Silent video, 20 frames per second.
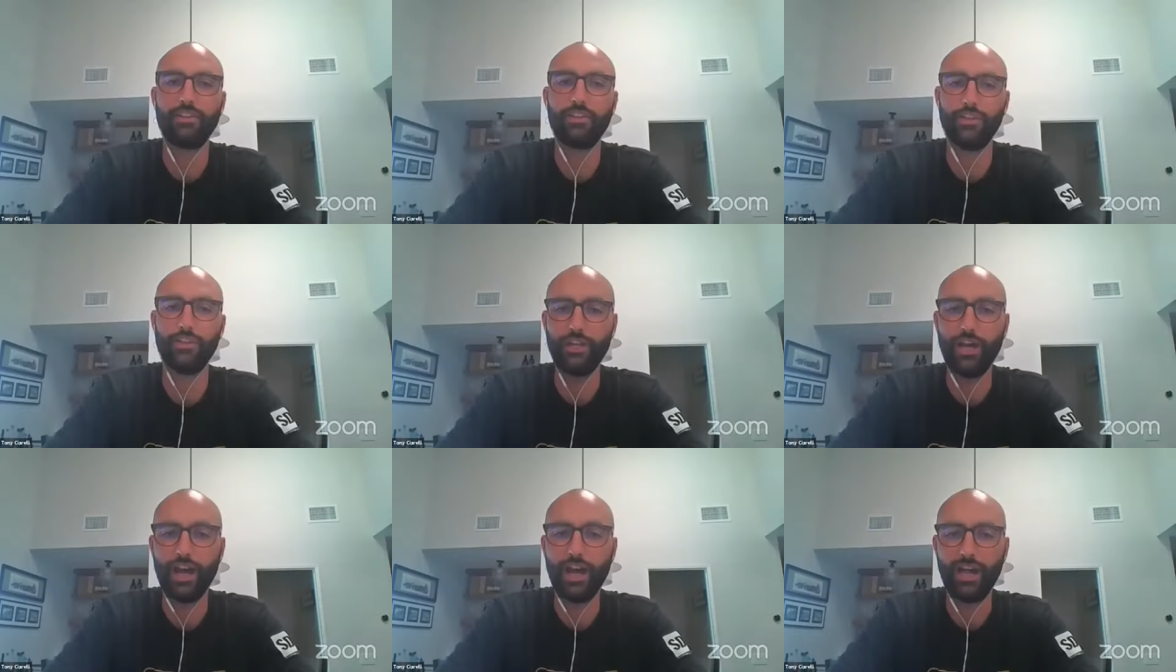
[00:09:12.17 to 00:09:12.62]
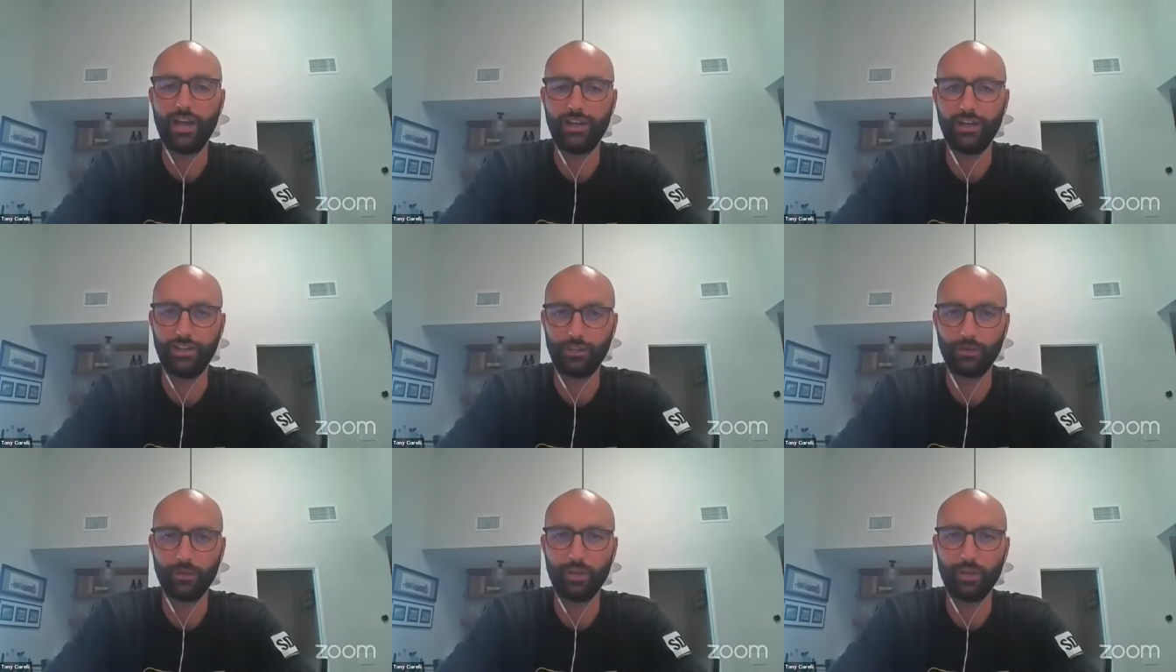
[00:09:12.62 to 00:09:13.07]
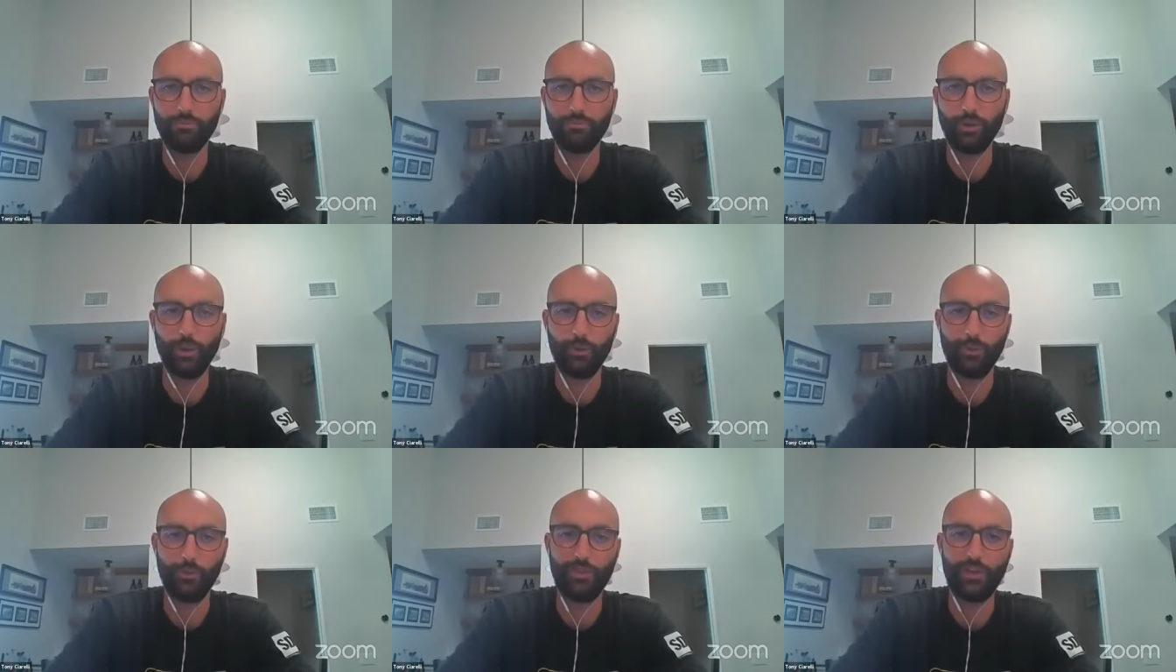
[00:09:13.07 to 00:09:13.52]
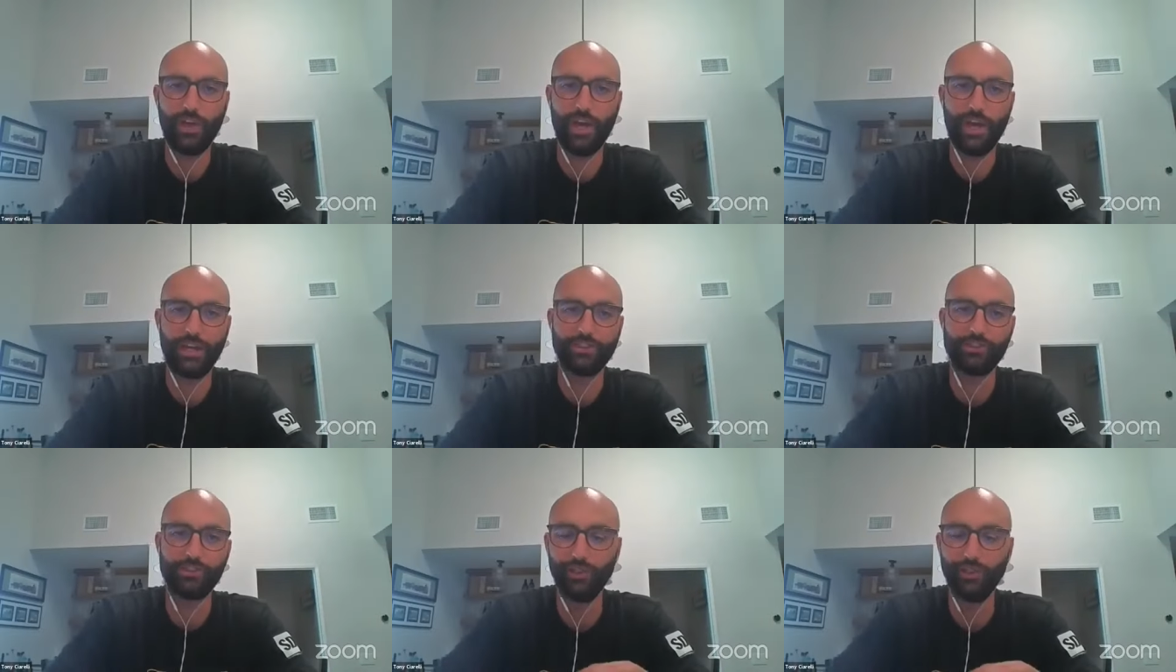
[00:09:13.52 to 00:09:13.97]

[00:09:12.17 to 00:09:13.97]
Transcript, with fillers: could not agree more with that.